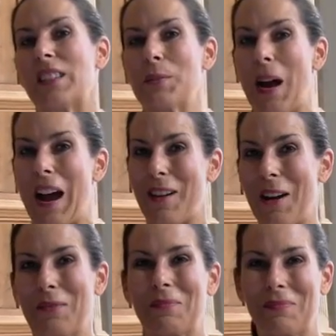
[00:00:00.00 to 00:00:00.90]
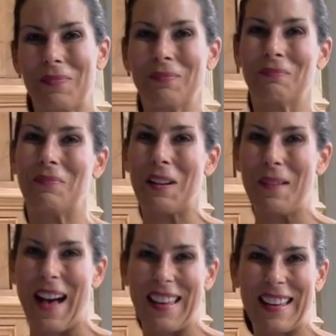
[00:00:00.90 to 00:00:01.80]
tomorrow.
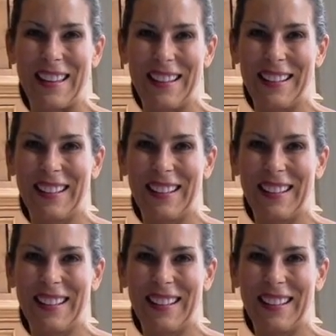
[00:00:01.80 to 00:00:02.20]
Bye-bye.